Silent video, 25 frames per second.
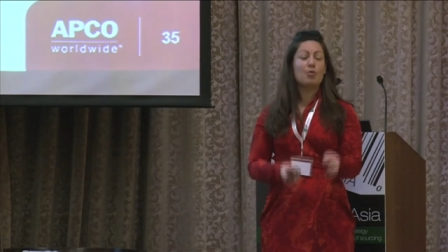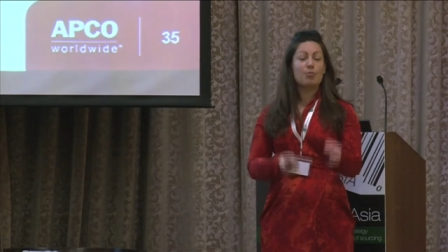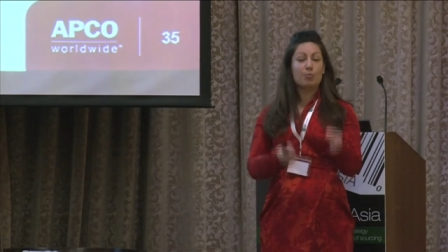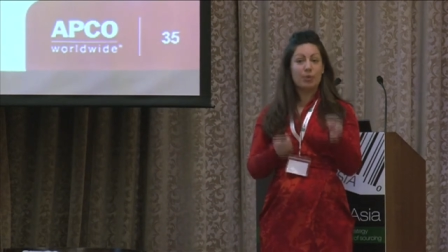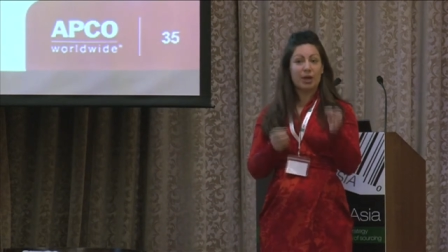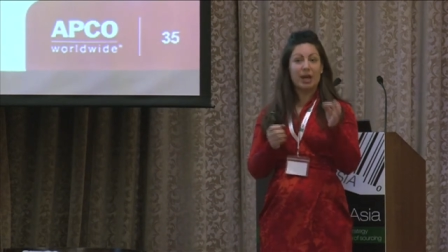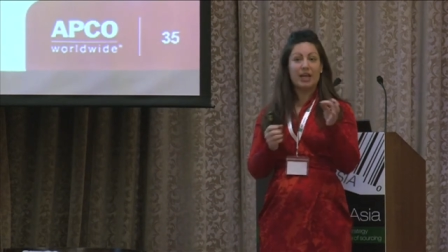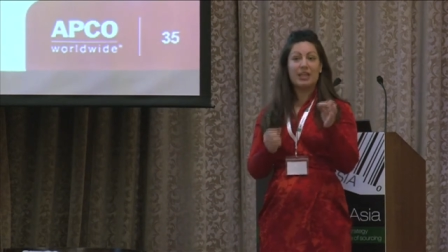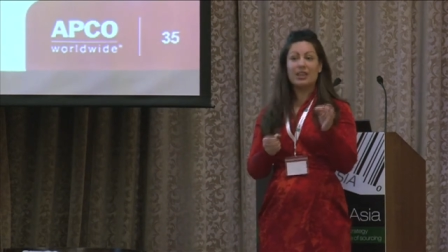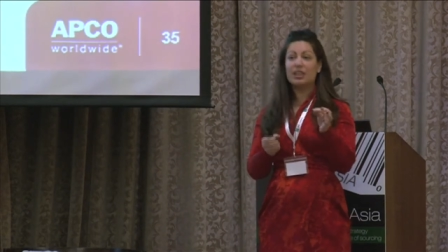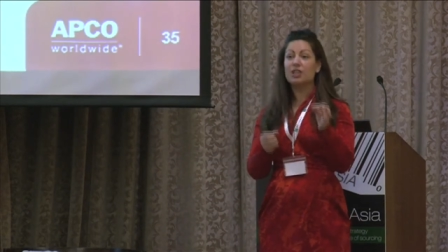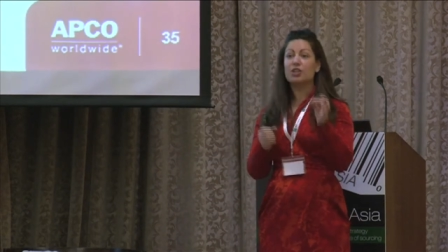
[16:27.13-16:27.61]

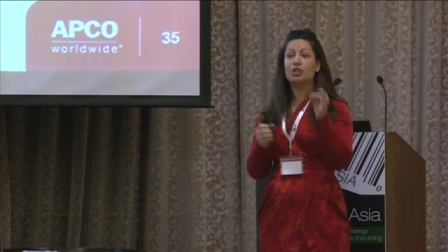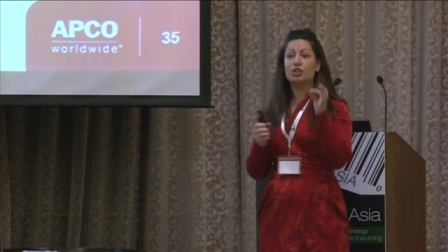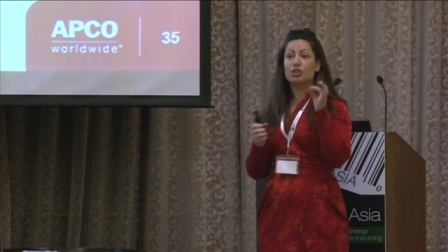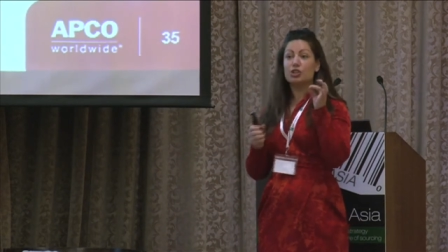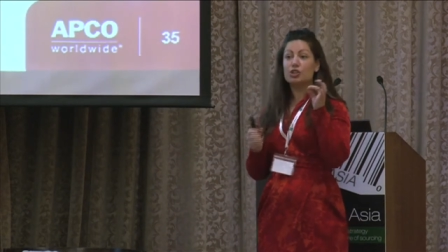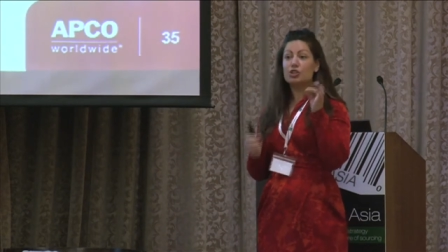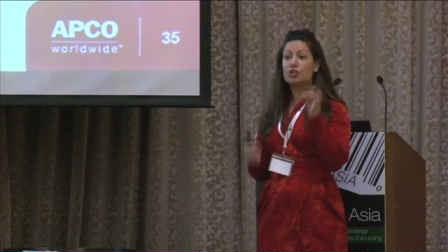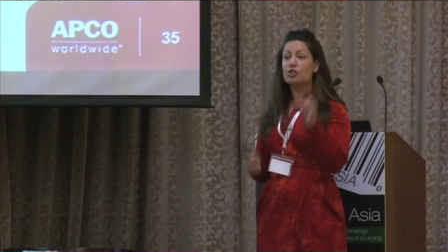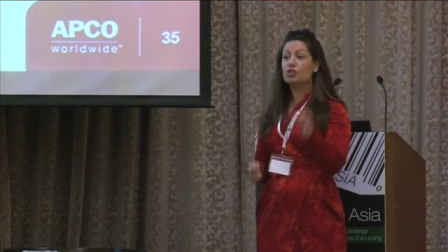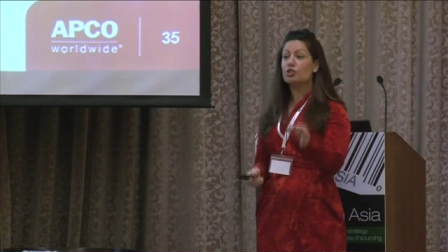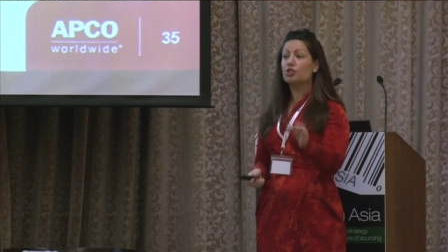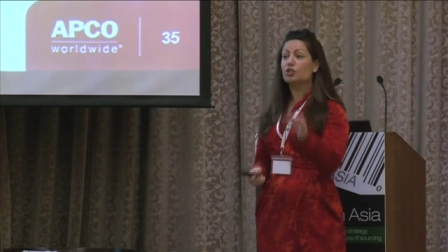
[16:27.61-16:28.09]
but I think they're
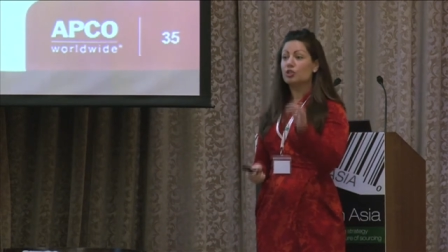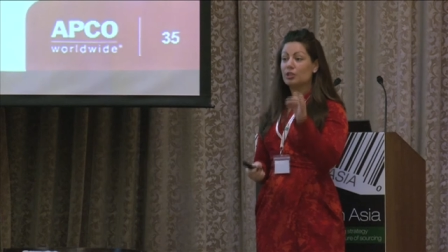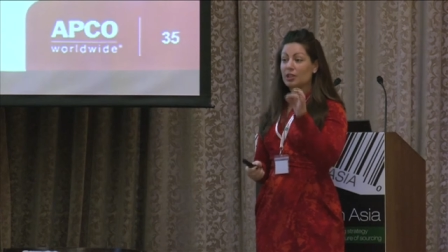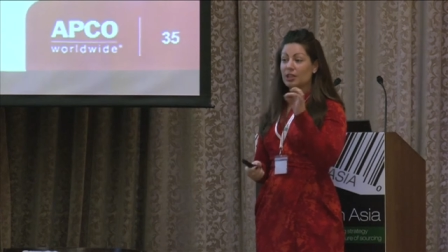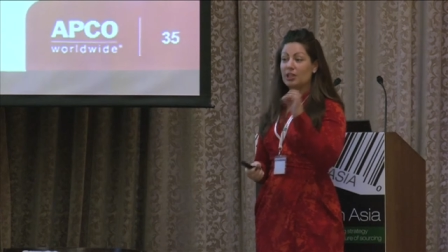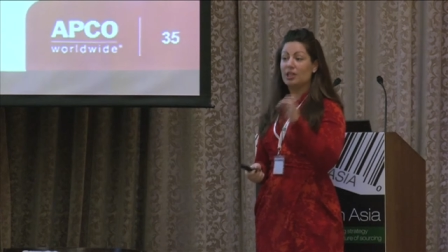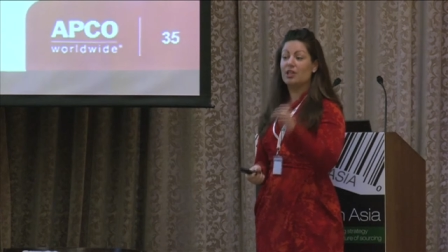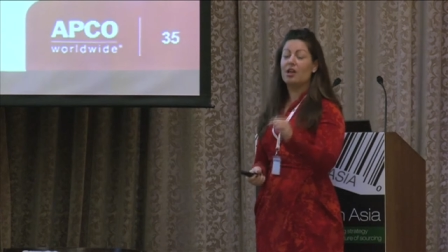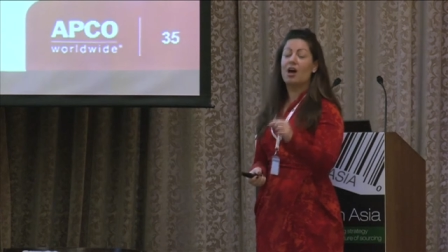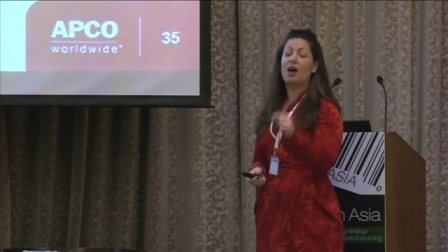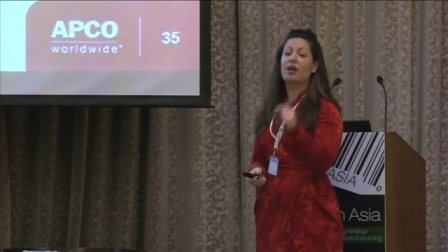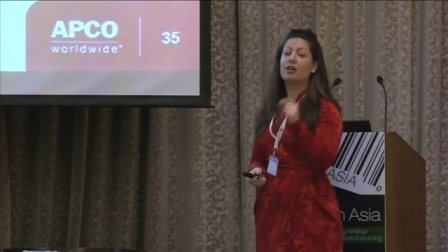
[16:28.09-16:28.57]

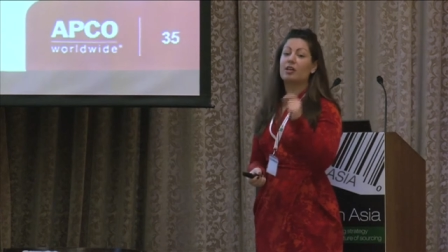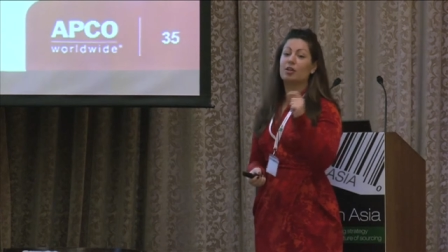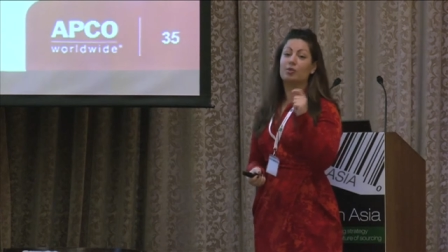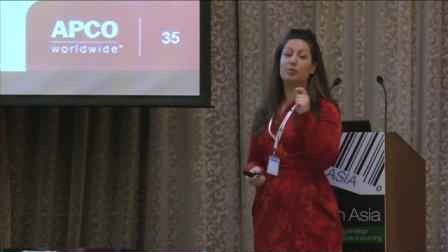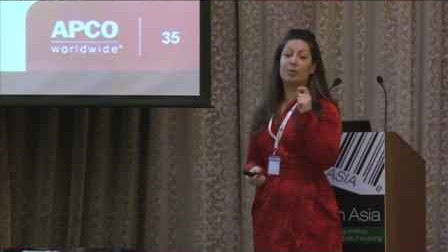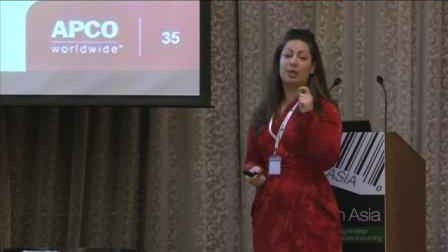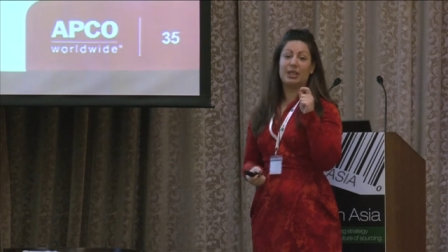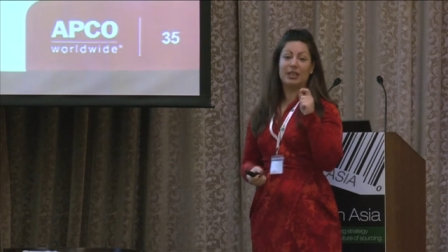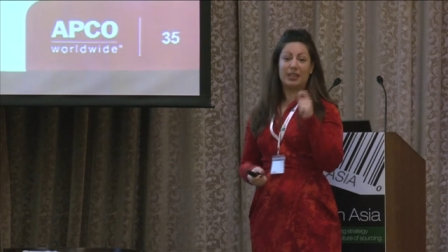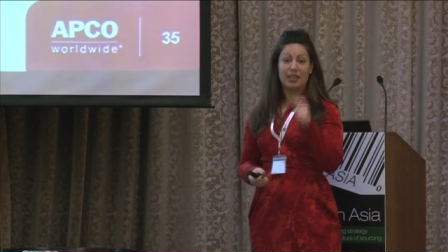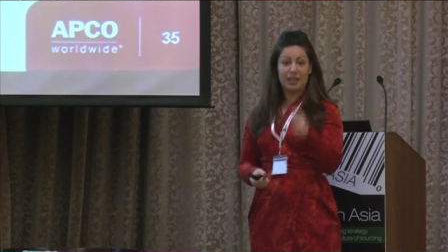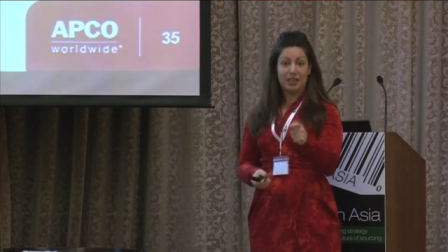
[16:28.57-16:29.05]
certainly not going
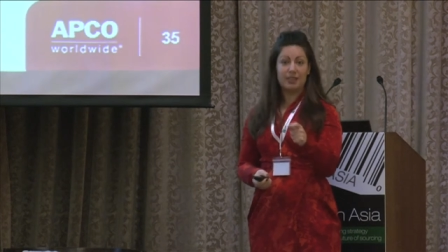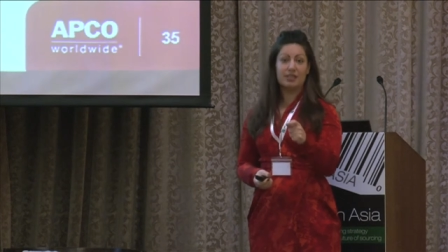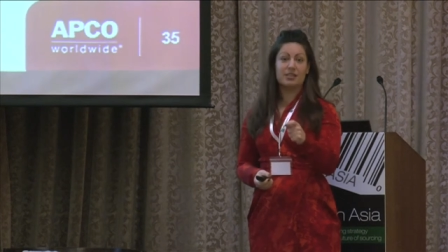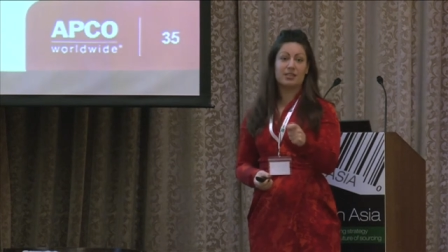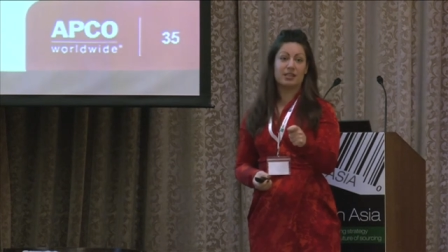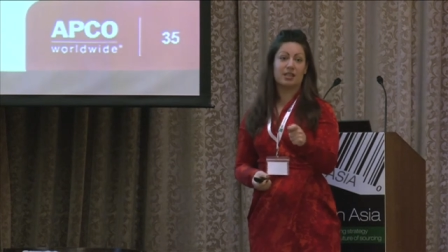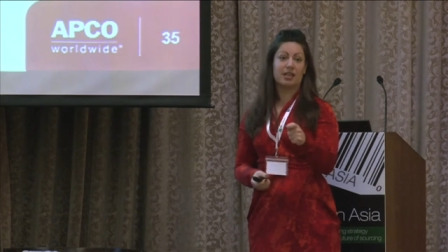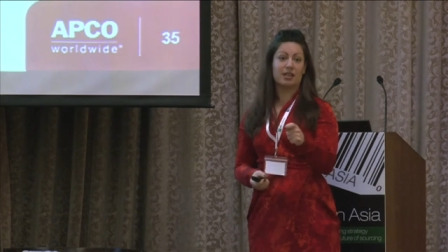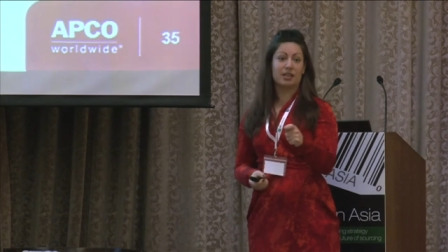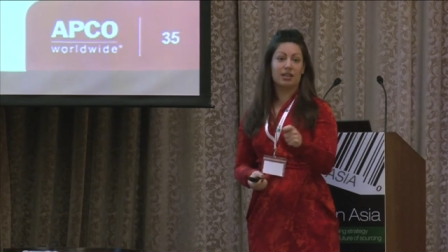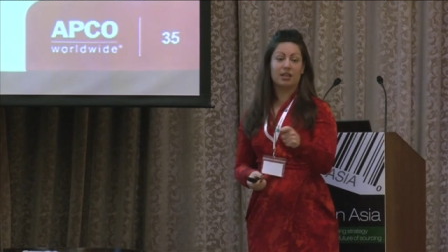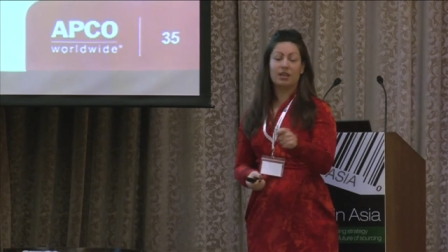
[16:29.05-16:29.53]
to be
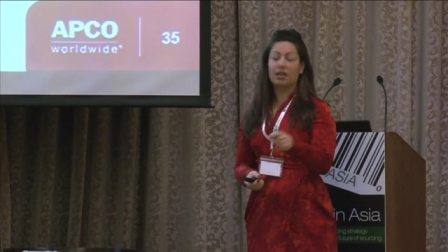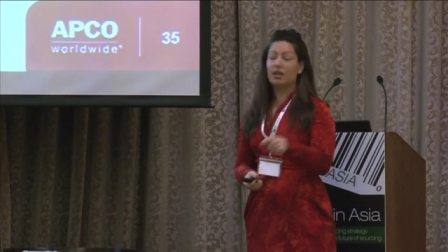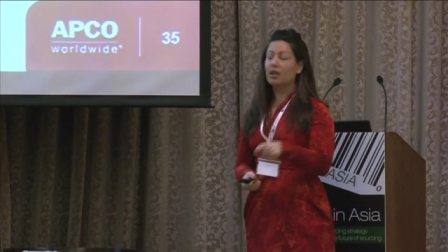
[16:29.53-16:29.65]
easy.